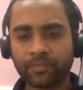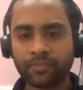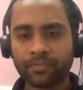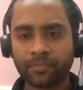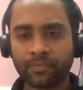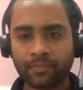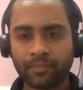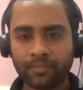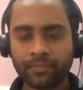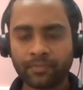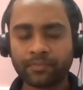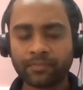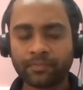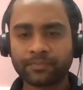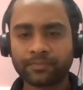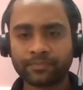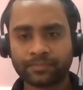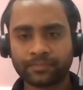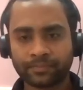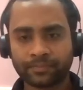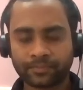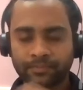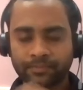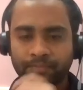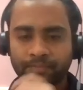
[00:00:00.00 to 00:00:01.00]

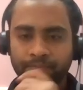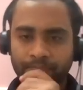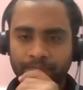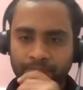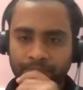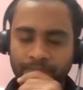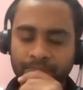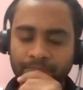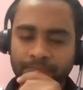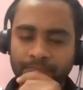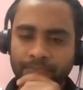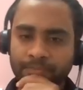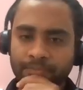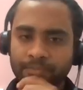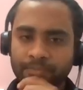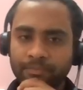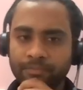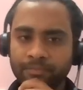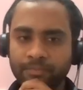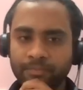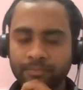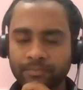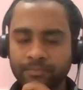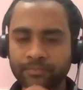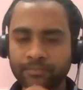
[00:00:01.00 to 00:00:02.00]

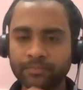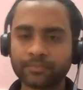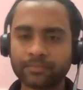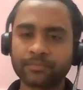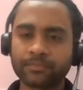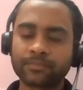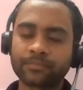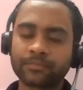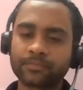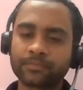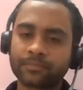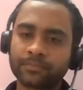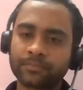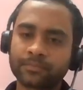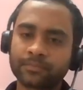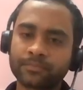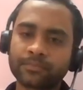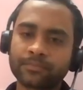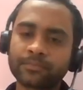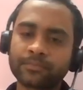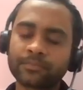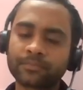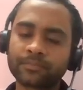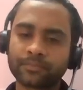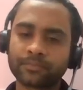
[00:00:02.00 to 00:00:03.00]

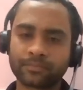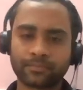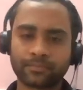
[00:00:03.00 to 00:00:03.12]
(silent)